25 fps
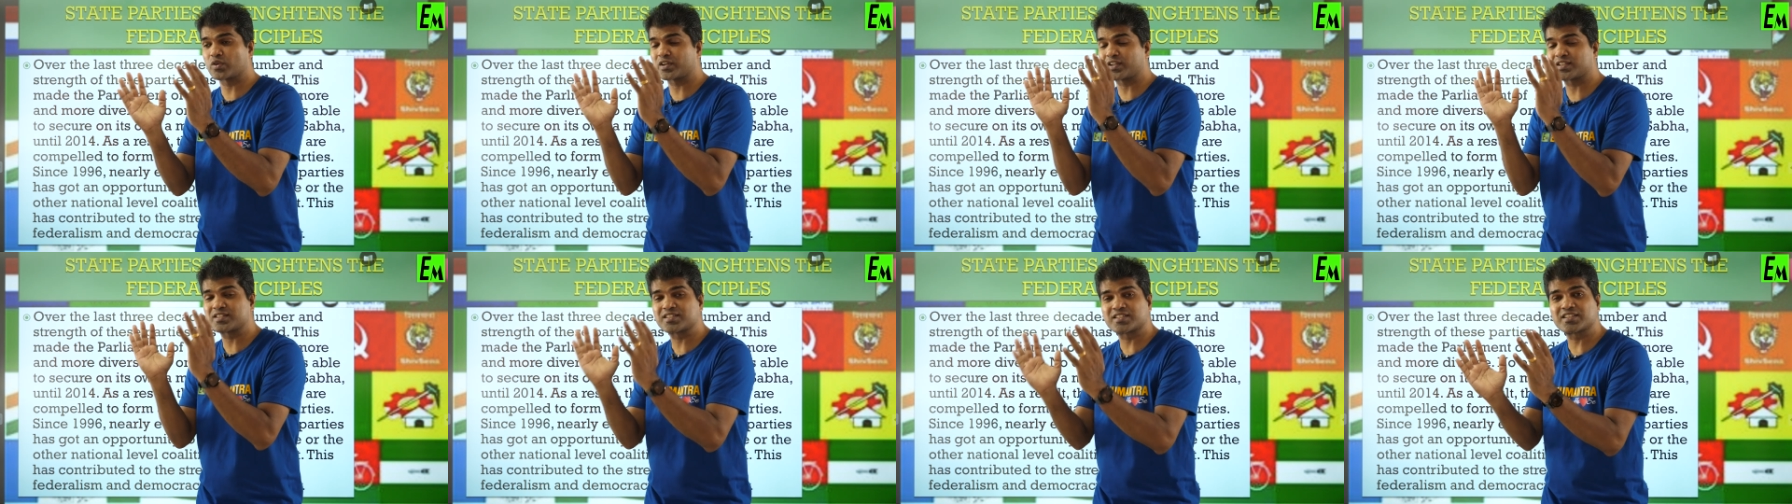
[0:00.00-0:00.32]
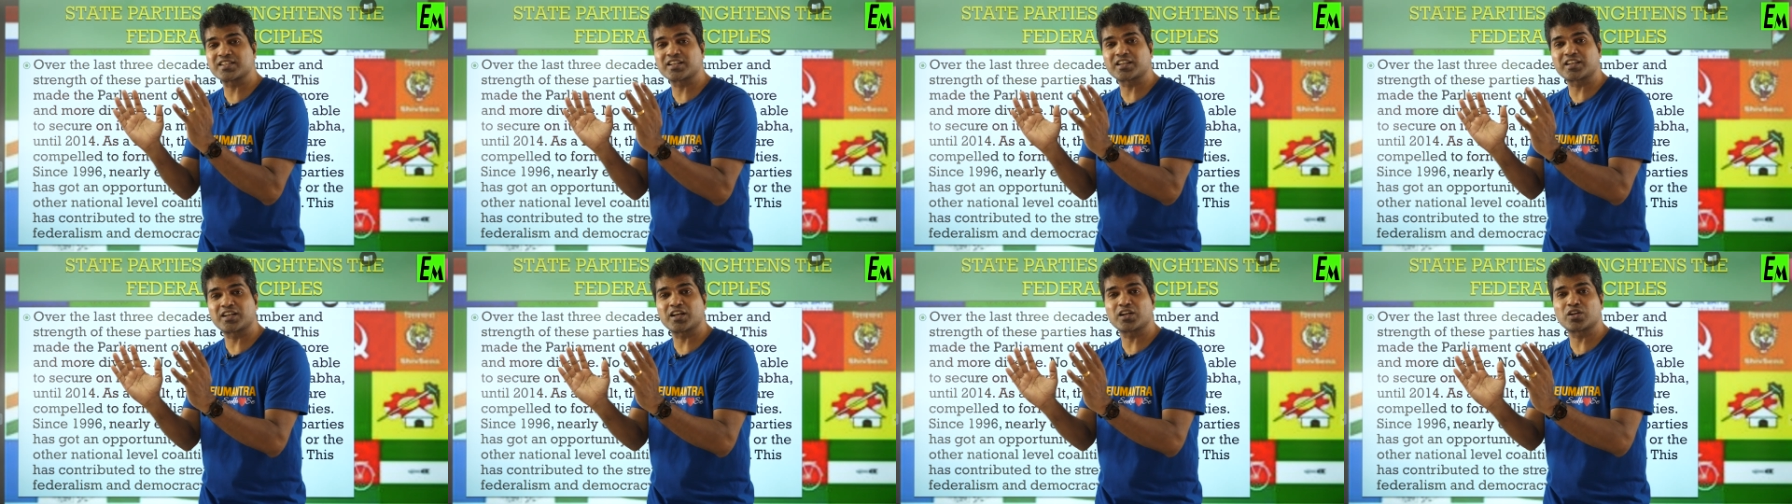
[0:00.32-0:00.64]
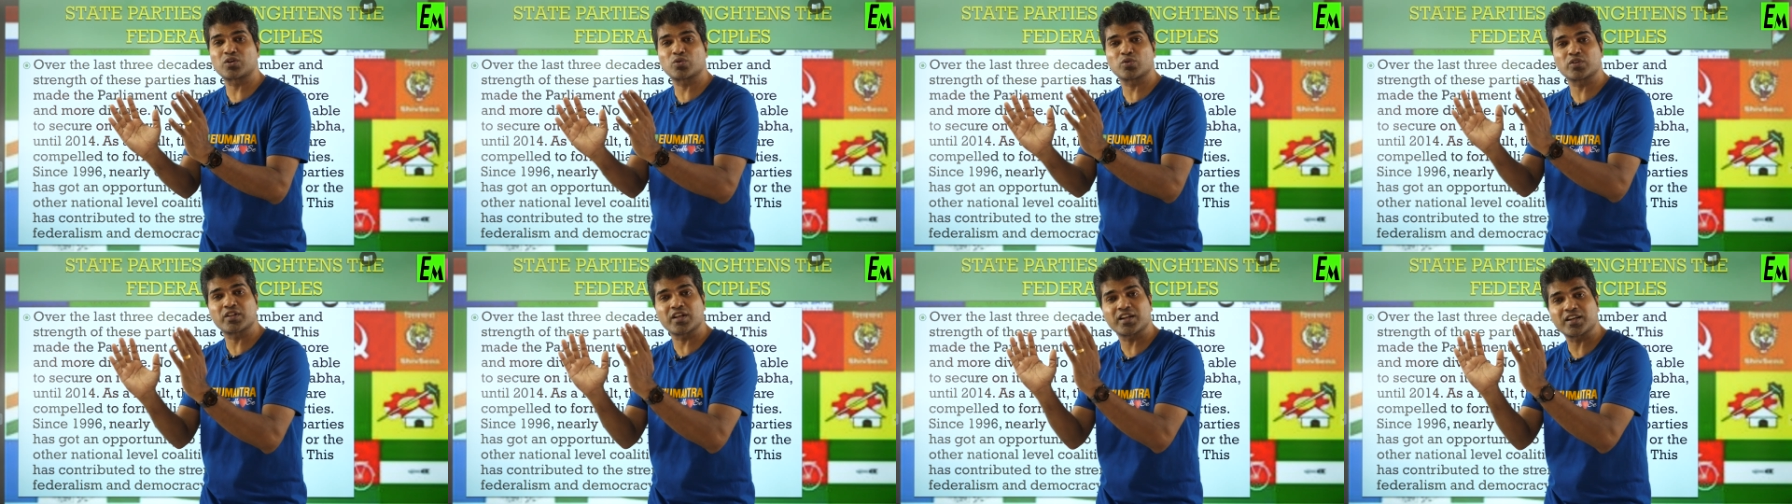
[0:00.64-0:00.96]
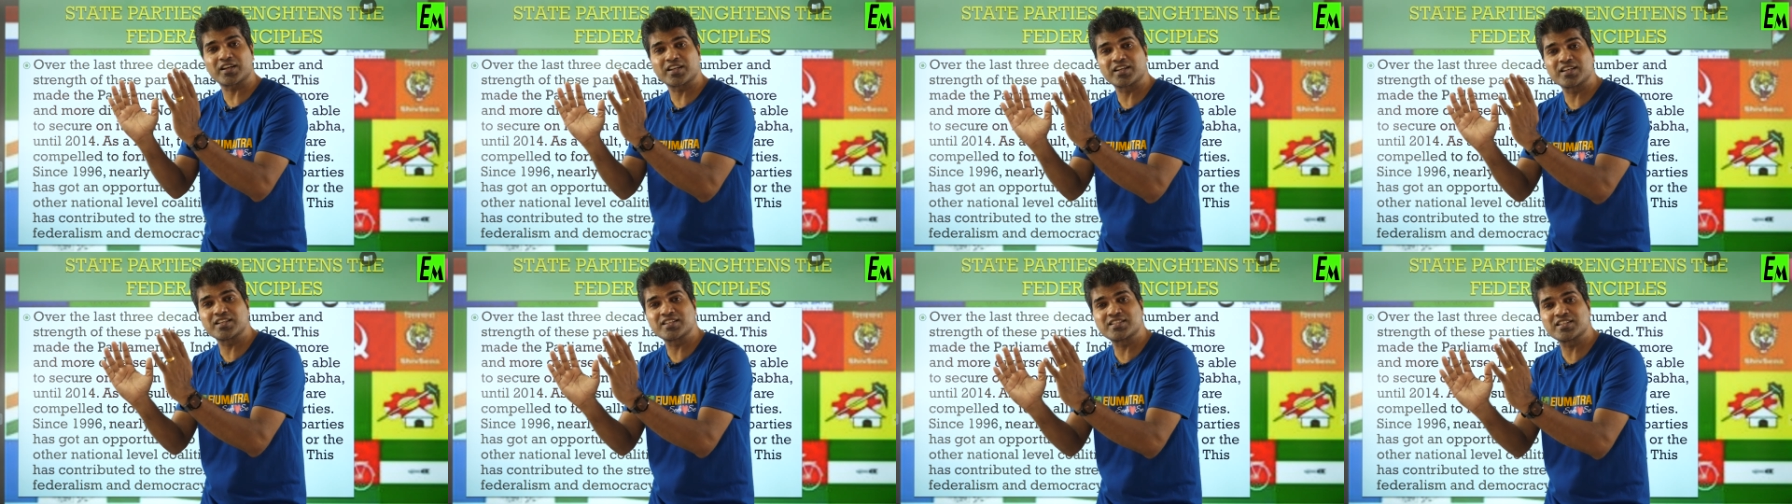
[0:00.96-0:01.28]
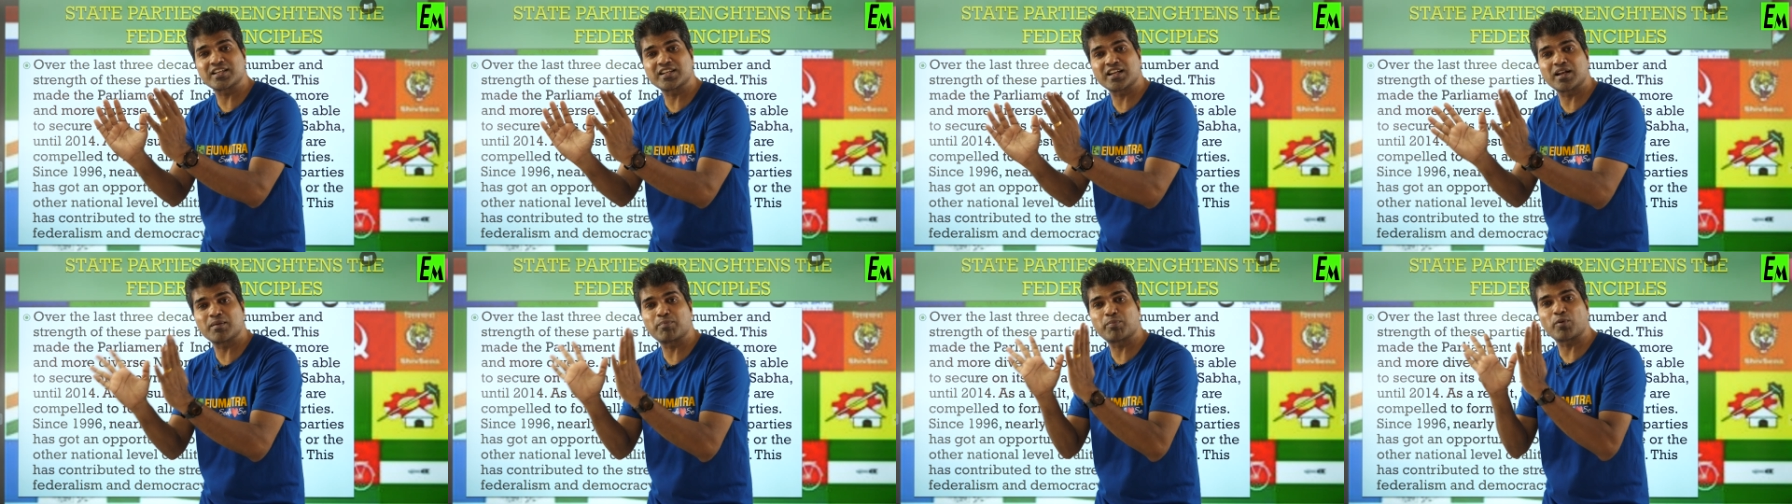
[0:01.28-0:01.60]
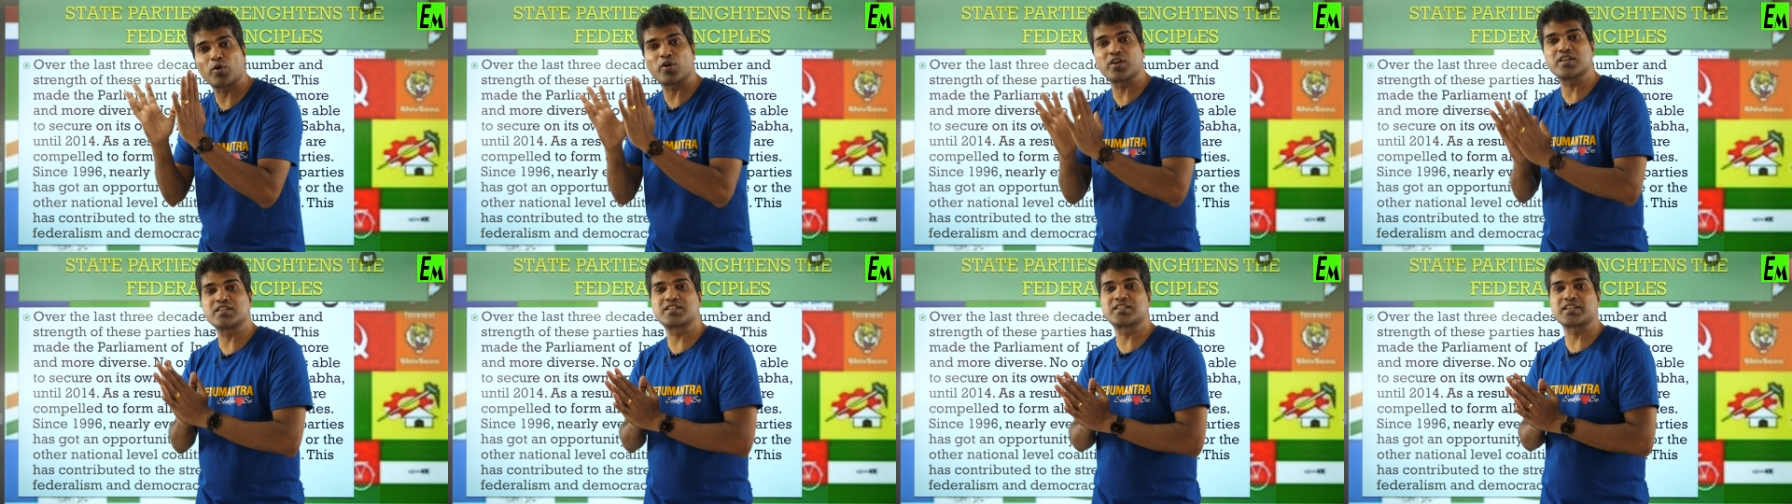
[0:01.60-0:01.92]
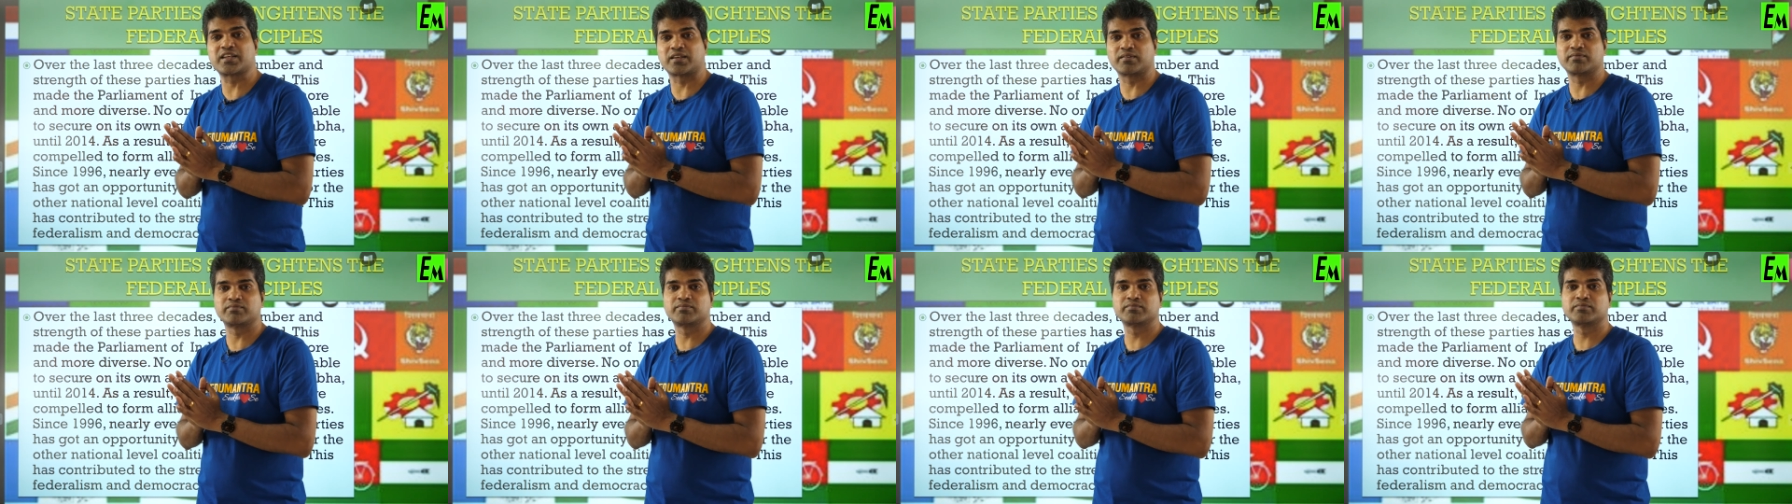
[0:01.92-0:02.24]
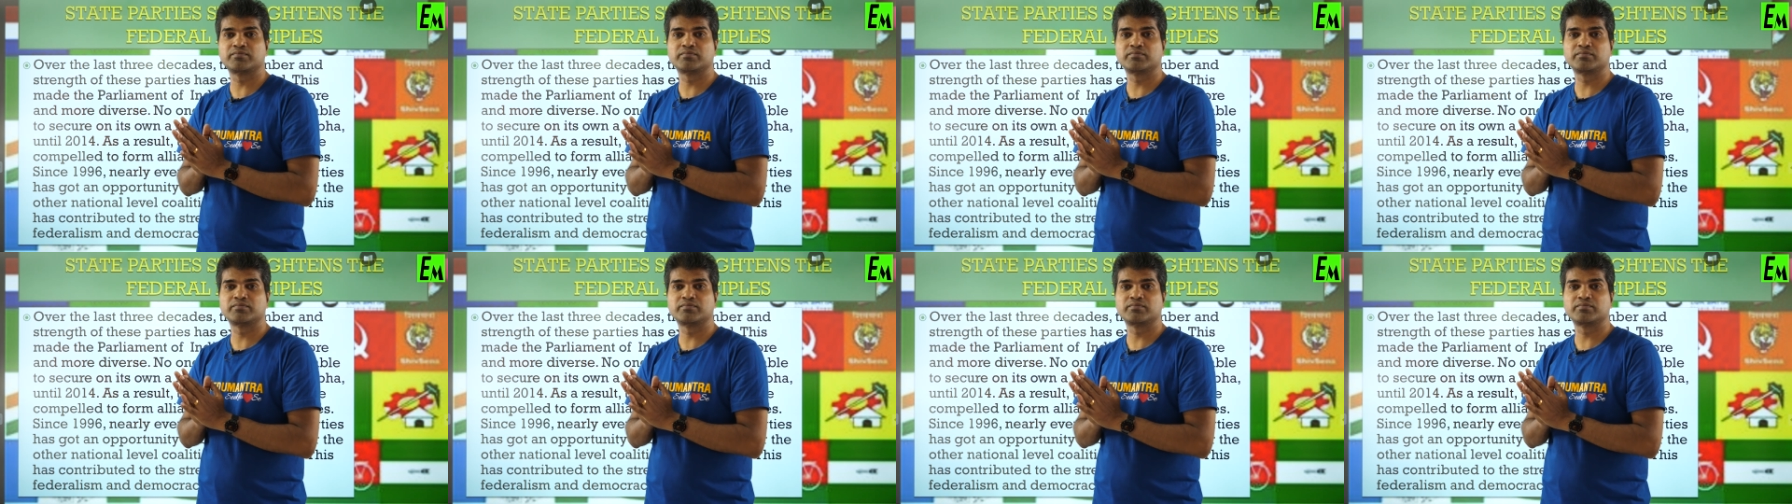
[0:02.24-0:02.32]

restricted to the regional policy